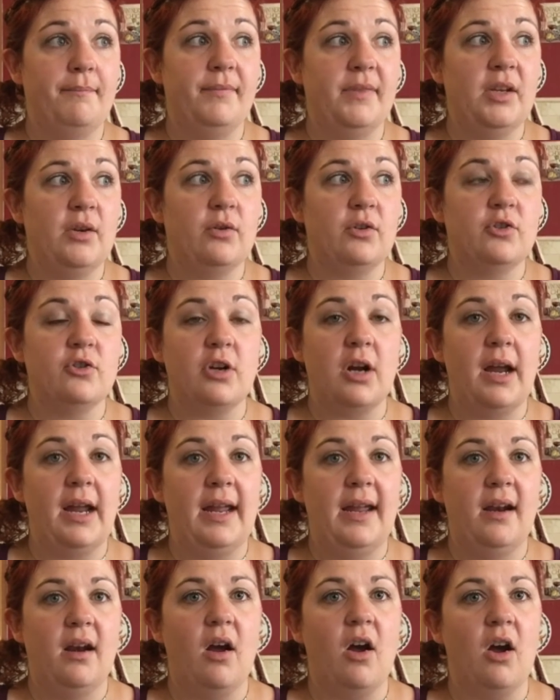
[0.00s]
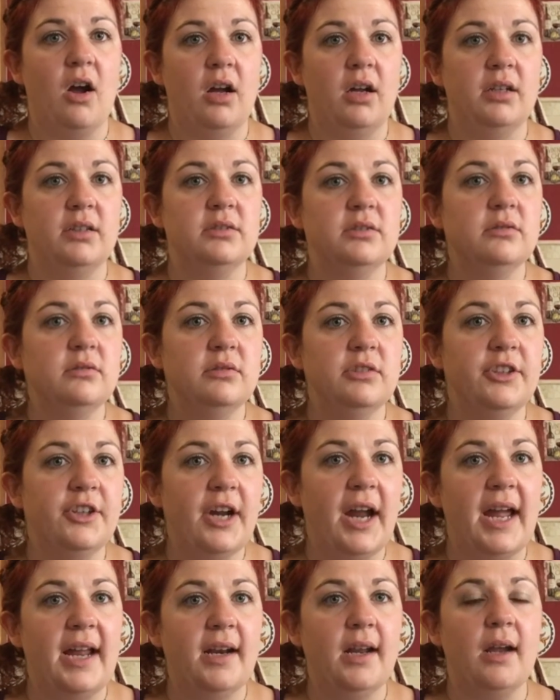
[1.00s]
you can try it on your
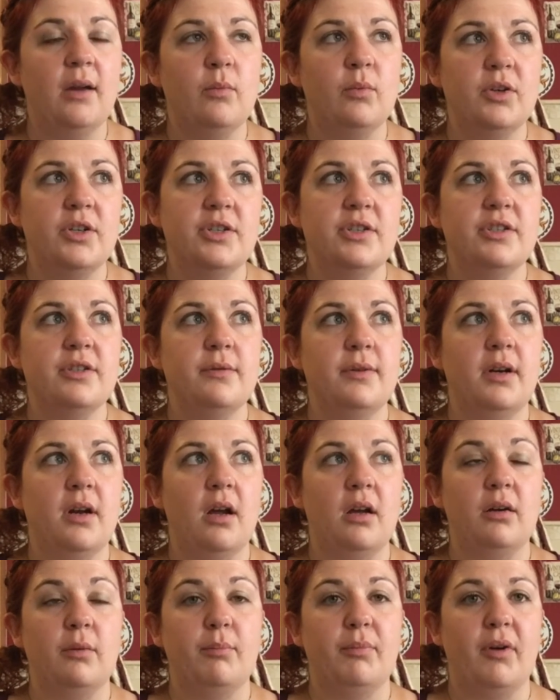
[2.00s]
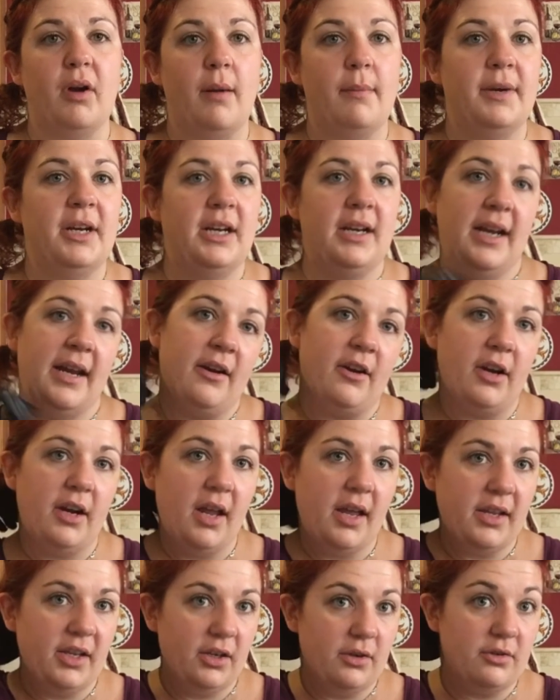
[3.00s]
head. I wouldn't do it on a prominent
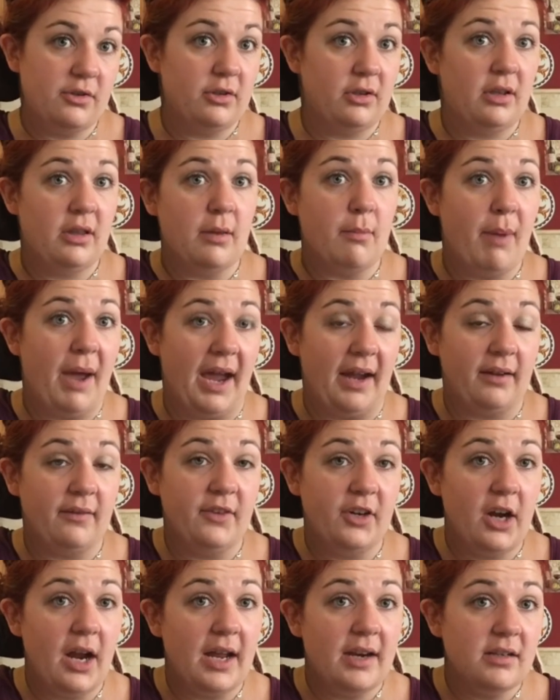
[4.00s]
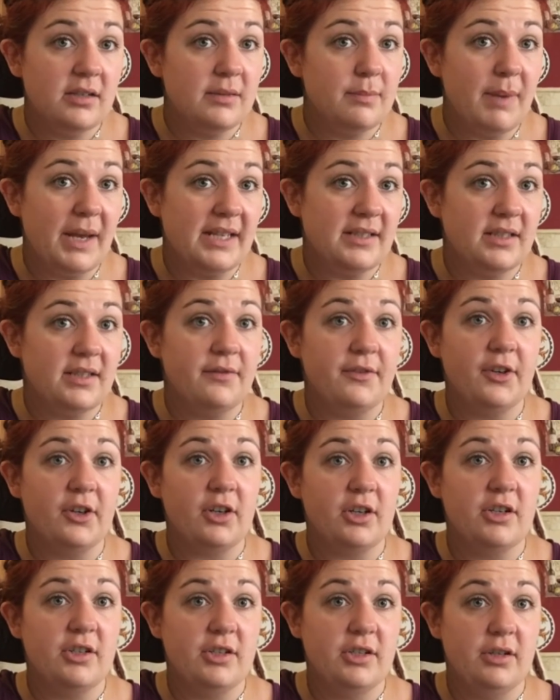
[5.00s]
area. Usually the back of your head is best if you're
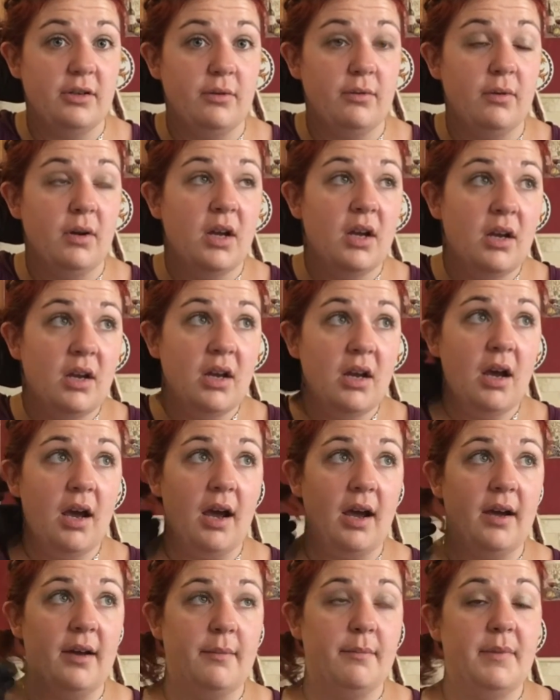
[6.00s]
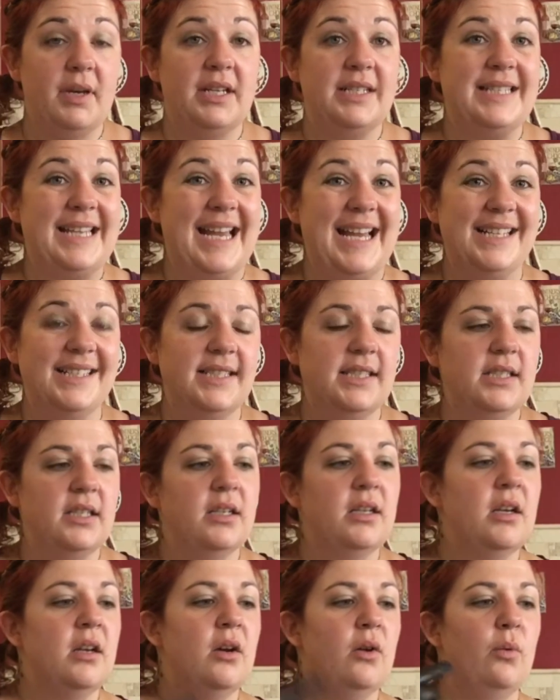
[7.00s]
gonna do a test
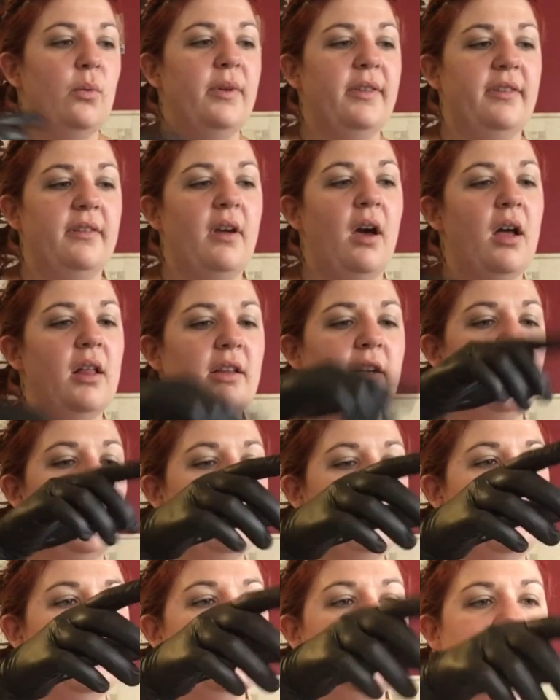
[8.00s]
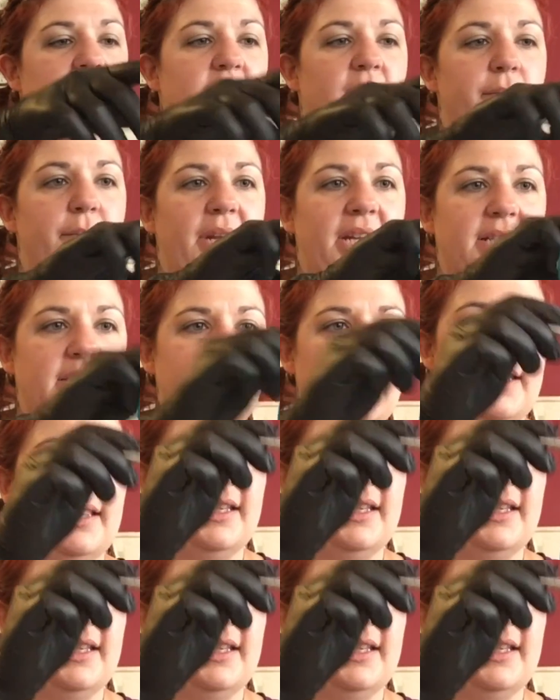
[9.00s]
with color. I'm gonna start mixing